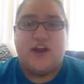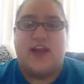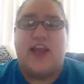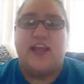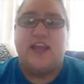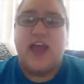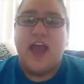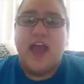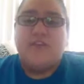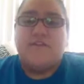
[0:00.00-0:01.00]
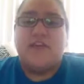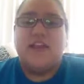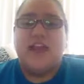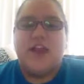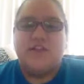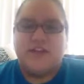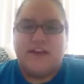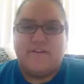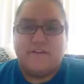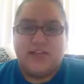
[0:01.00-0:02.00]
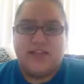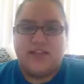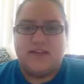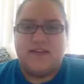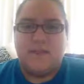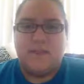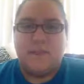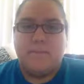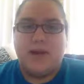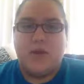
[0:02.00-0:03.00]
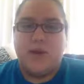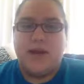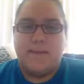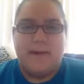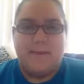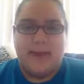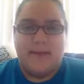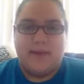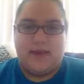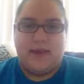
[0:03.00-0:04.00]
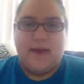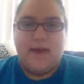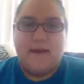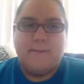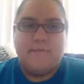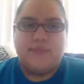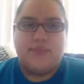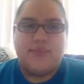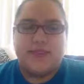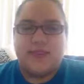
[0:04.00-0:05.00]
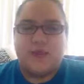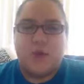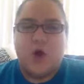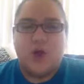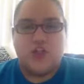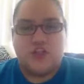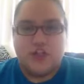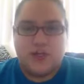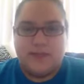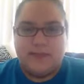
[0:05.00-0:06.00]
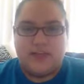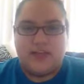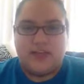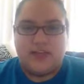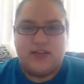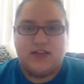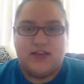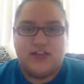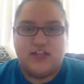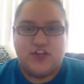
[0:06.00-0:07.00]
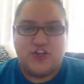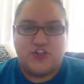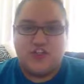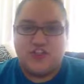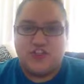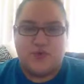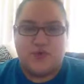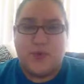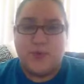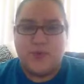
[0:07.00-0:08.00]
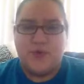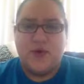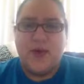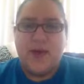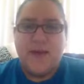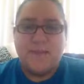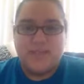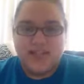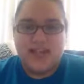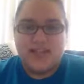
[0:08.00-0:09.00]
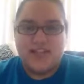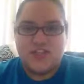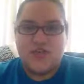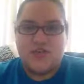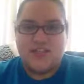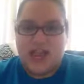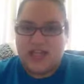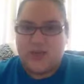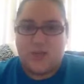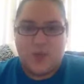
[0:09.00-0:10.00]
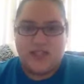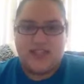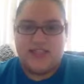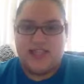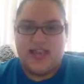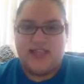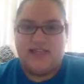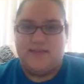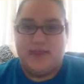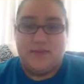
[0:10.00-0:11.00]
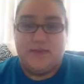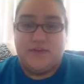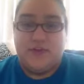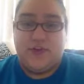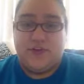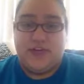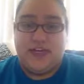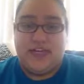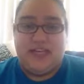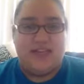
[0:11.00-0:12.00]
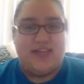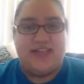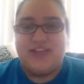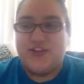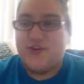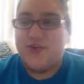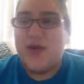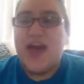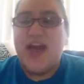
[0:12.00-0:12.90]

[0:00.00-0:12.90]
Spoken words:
I hated having that feeling. But when I met Bambi, the wall just started diminishing. Like, it started just to crumble because he knew exactly what to say to make me feel good. He knew.